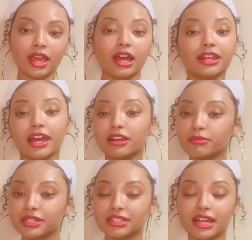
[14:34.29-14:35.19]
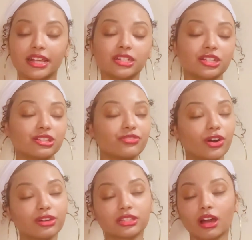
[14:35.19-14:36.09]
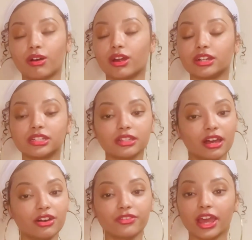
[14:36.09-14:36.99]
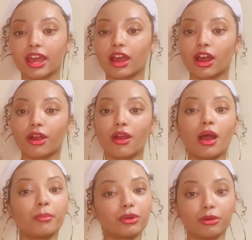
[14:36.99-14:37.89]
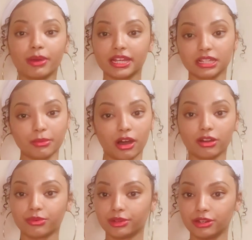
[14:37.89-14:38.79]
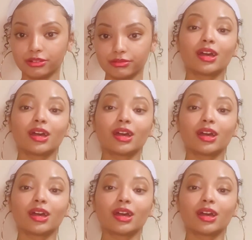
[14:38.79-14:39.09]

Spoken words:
Naomi decides to just focus on herself and her pro basketball career